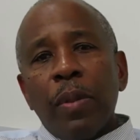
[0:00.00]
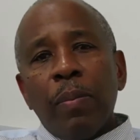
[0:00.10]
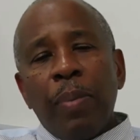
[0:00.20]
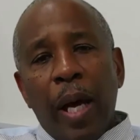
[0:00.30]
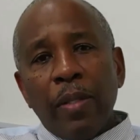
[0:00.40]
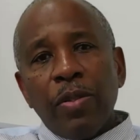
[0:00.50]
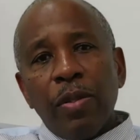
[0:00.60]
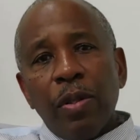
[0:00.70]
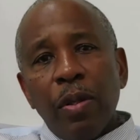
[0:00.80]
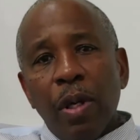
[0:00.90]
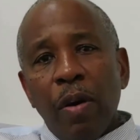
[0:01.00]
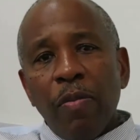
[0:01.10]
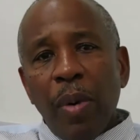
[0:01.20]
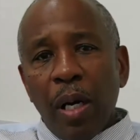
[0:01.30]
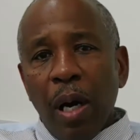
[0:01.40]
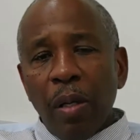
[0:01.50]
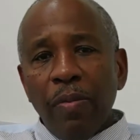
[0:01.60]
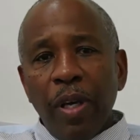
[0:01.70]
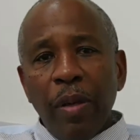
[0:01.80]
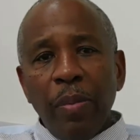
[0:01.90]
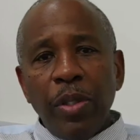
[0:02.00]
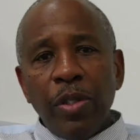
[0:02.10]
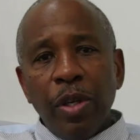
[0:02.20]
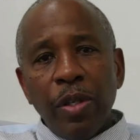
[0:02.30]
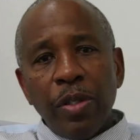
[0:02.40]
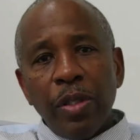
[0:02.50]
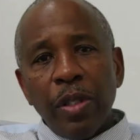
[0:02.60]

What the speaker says: Pastor of Mount Olive Church,